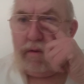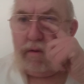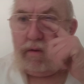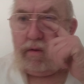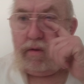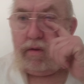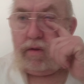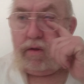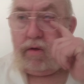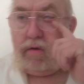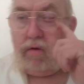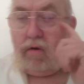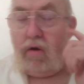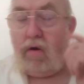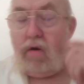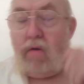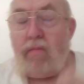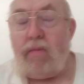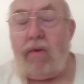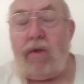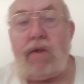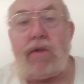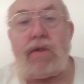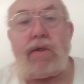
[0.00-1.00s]
the
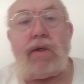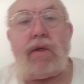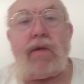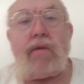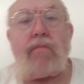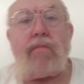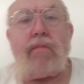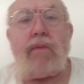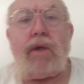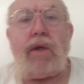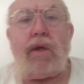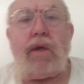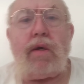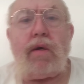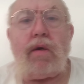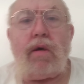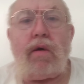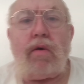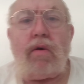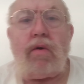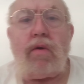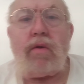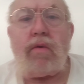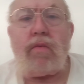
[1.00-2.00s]
Army sent me
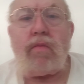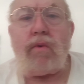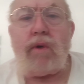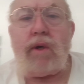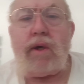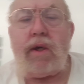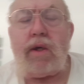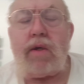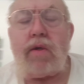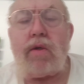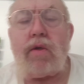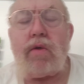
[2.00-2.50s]
all the way